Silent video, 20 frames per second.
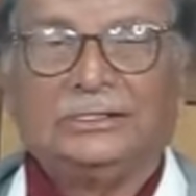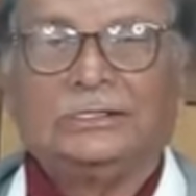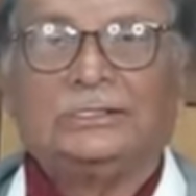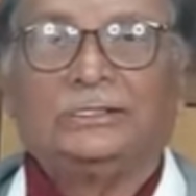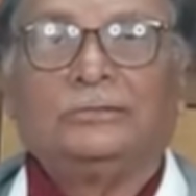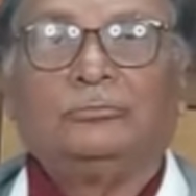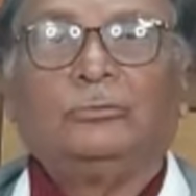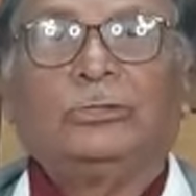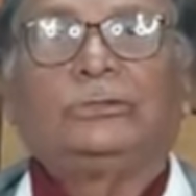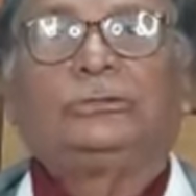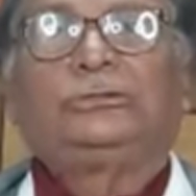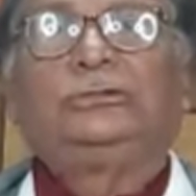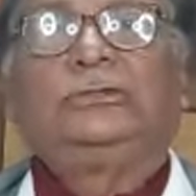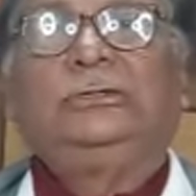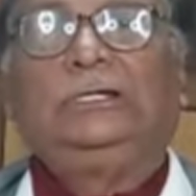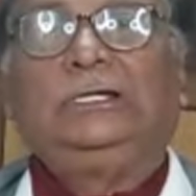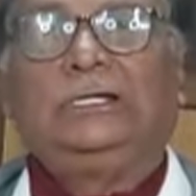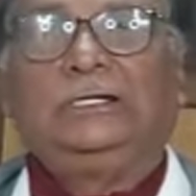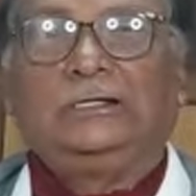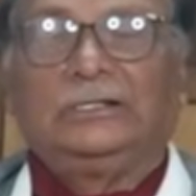But
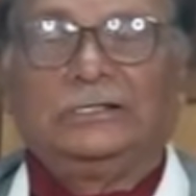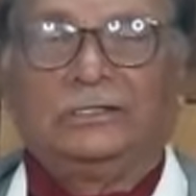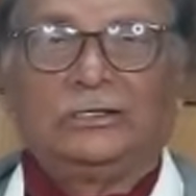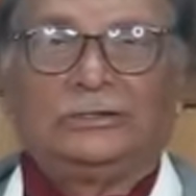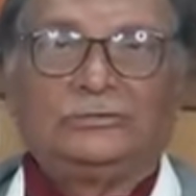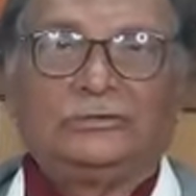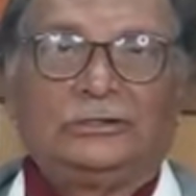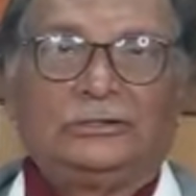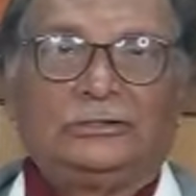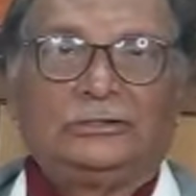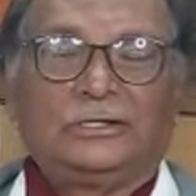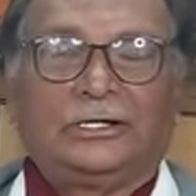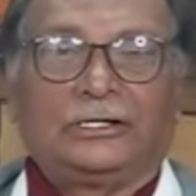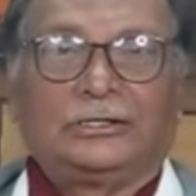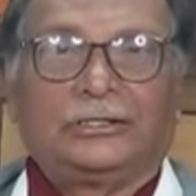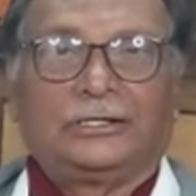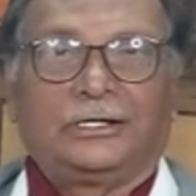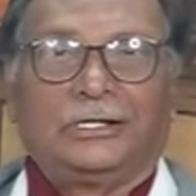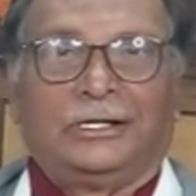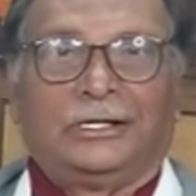seeing General
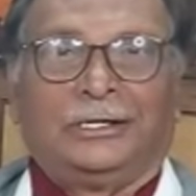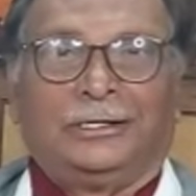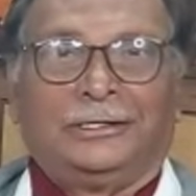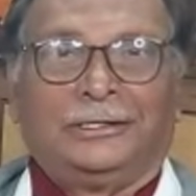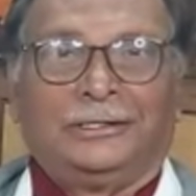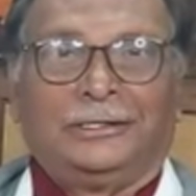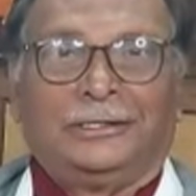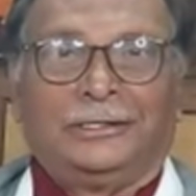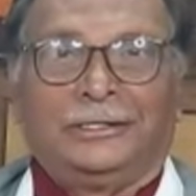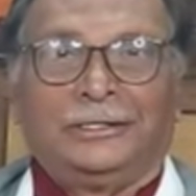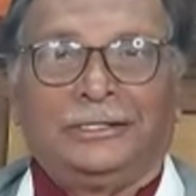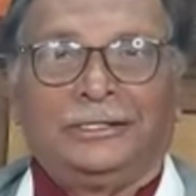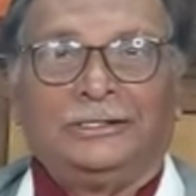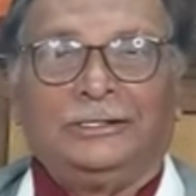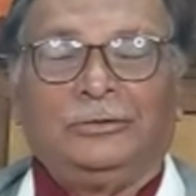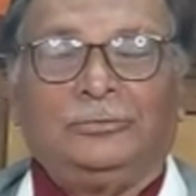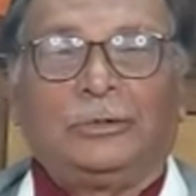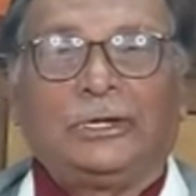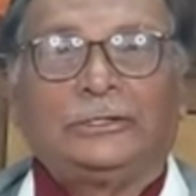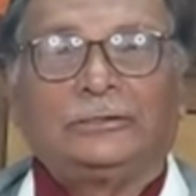Nagra, he
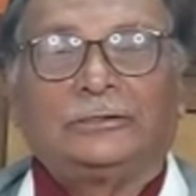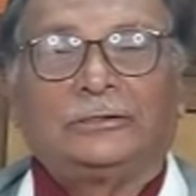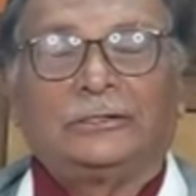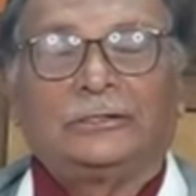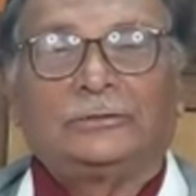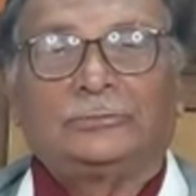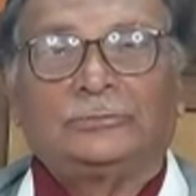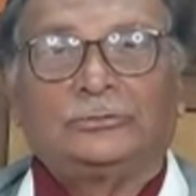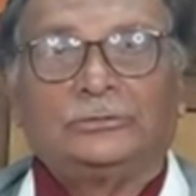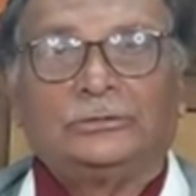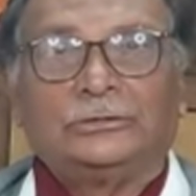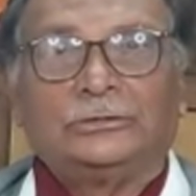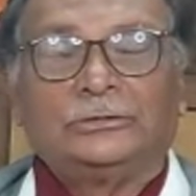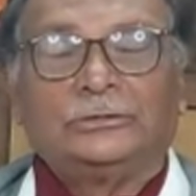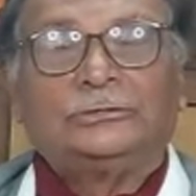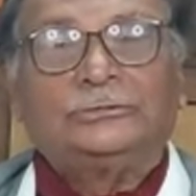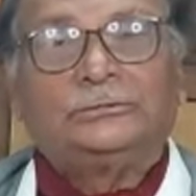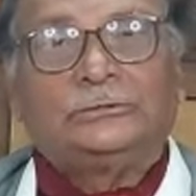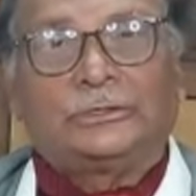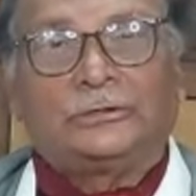brightened up.
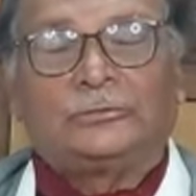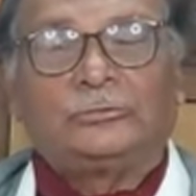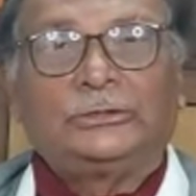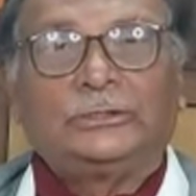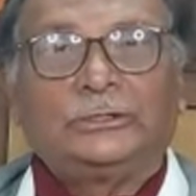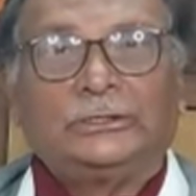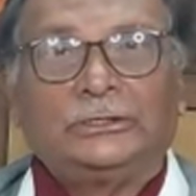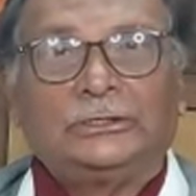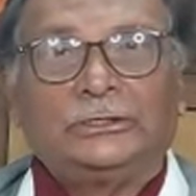Gentlemen,